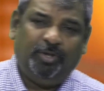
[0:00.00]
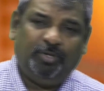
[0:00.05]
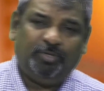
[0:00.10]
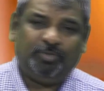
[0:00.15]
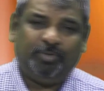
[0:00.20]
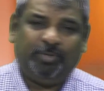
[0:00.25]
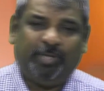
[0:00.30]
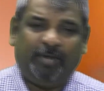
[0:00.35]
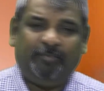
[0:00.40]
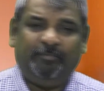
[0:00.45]

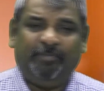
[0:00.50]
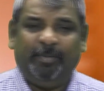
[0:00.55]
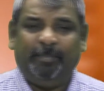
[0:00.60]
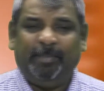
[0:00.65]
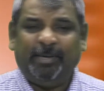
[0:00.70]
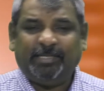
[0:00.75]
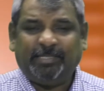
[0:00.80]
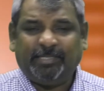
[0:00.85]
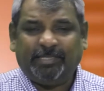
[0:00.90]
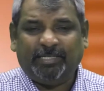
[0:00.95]
so that we
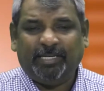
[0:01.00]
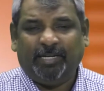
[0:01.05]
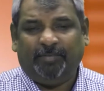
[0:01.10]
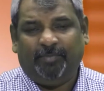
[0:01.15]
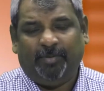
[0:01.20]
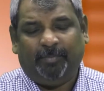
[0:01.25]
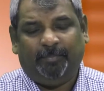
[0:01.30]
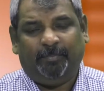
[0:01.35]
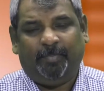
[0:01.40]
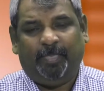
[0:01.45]
may
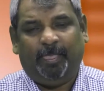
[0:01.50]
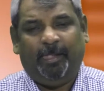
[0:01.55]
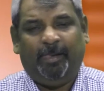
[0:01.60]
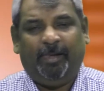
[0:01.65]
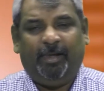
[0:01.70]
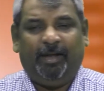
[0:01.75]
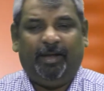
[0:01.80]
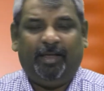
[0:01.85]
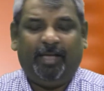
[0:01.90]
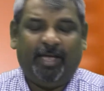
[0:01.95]
serve him
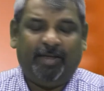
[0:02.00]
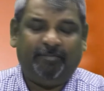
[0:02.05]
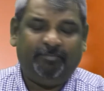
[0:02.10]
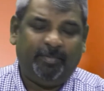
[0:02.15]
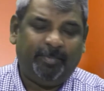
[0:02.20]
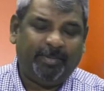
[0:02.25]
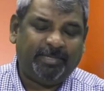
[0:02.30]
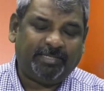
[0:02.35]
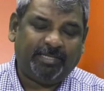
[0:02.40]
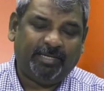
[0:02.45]
and
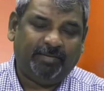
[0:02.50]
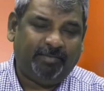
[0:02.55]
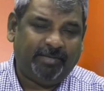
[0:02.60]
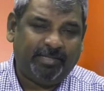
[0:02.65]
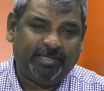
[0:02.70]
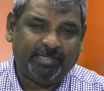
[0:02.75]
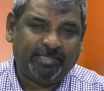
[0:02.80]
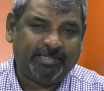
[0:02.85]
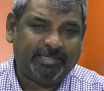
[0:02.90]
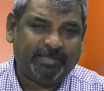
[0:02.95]
we may serve
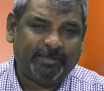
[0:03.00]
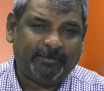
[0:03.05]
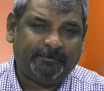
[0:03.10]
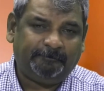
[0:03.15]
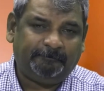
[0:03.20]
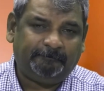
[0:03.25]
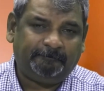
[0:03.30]
others.